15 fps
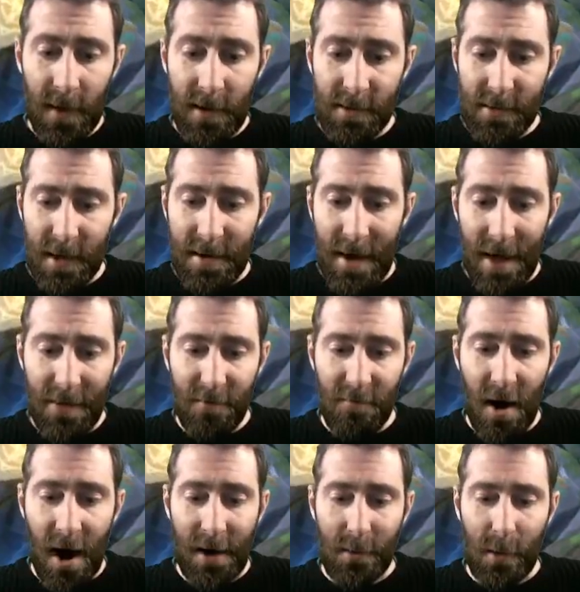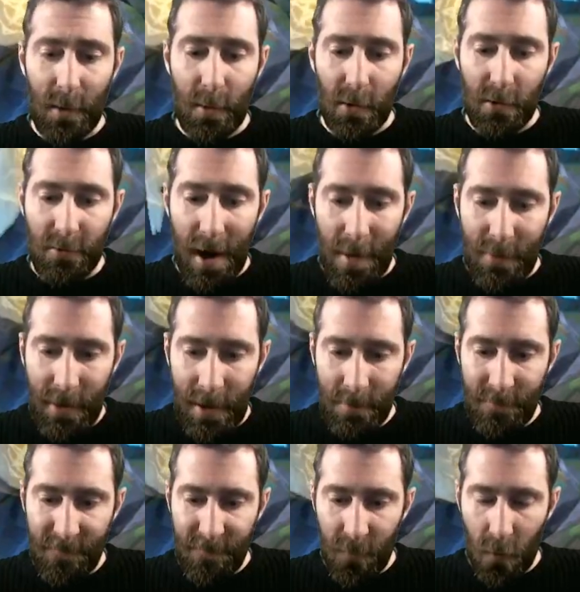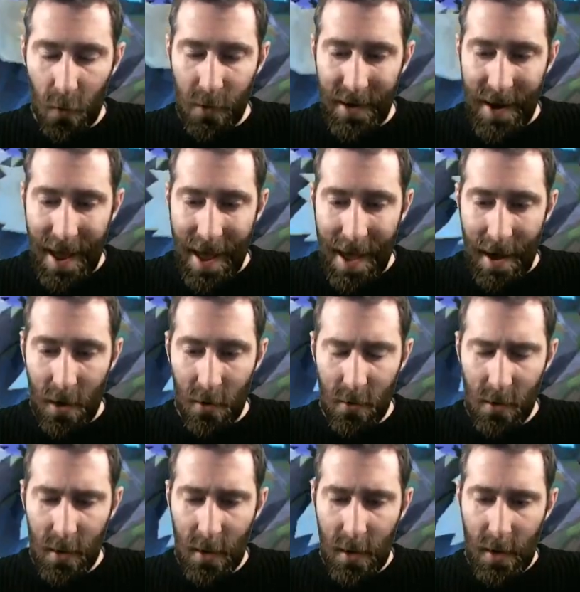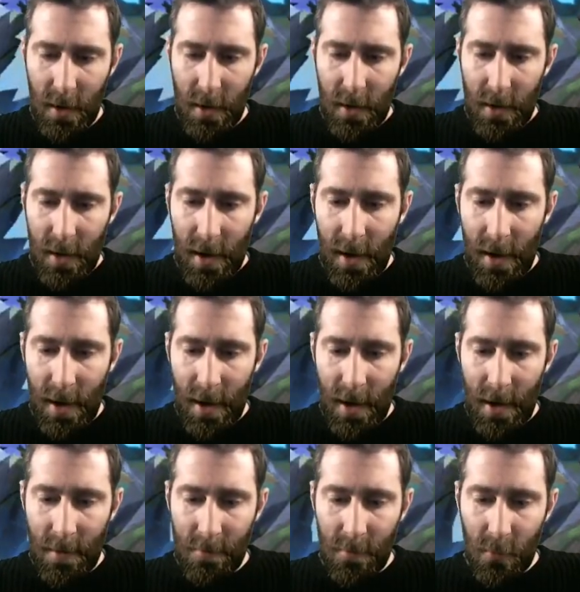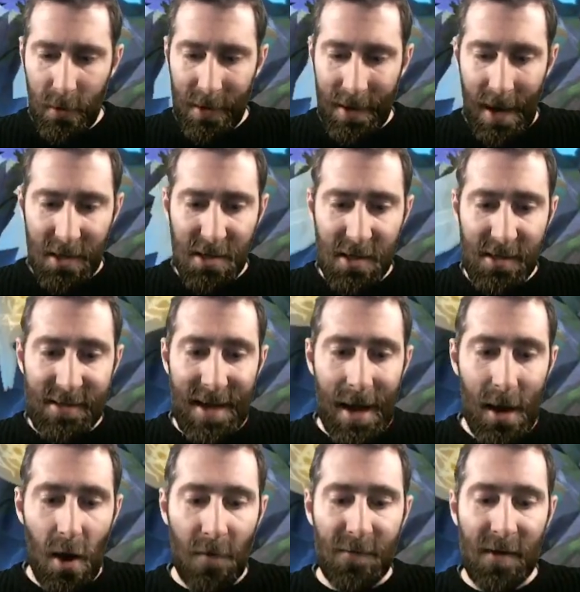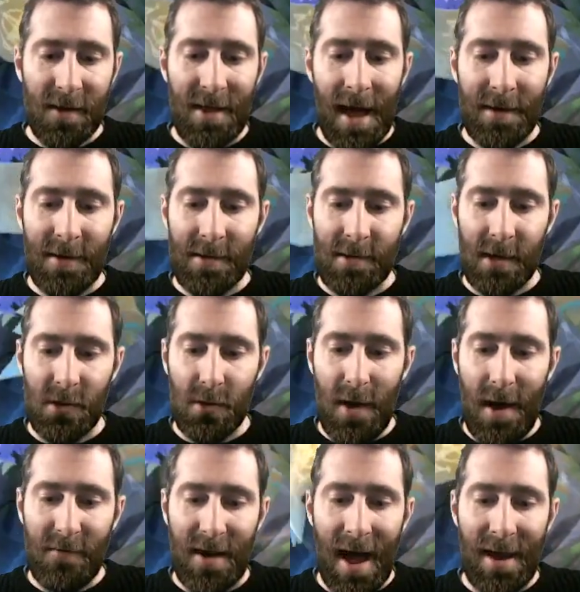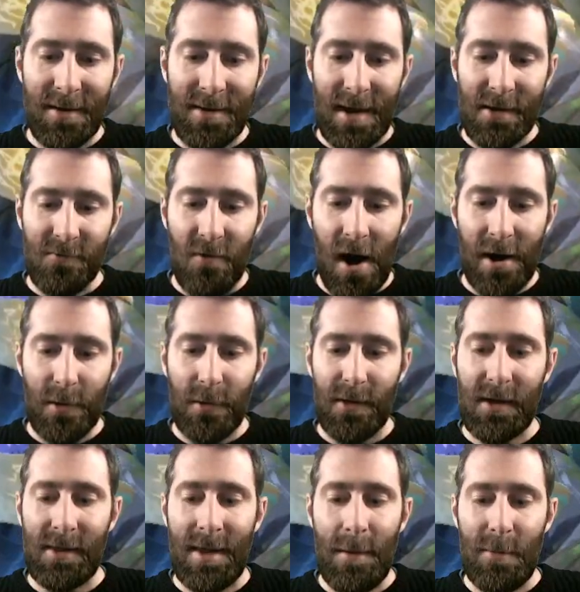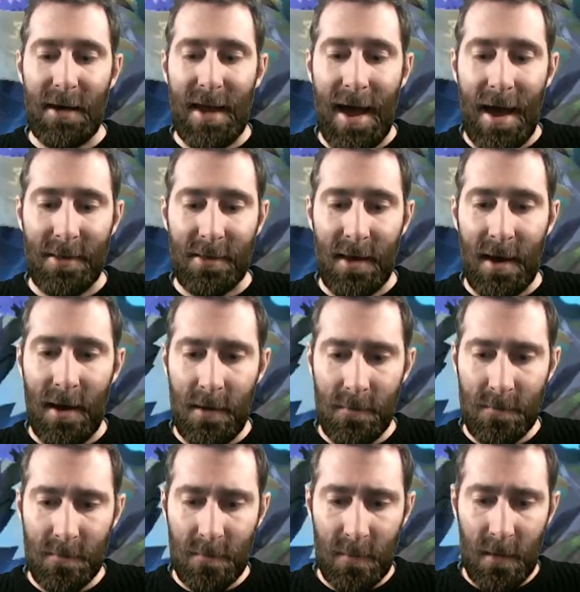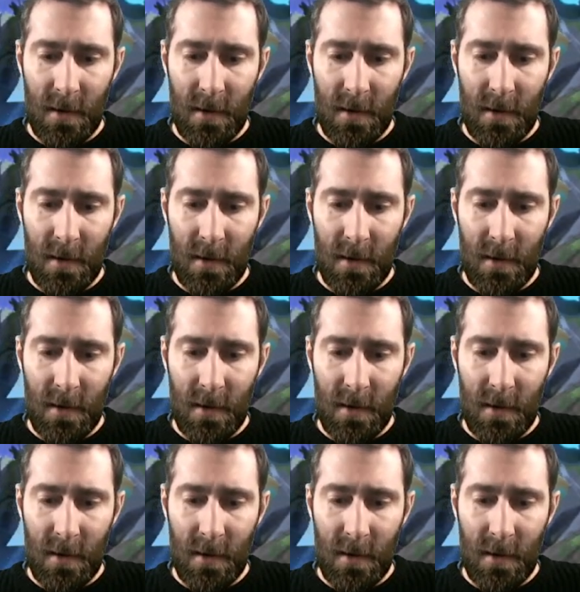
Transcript: There's another rider. We will grab him for now. We can actually sell off the Glutton, as I do have an undead rider with Calamity out there.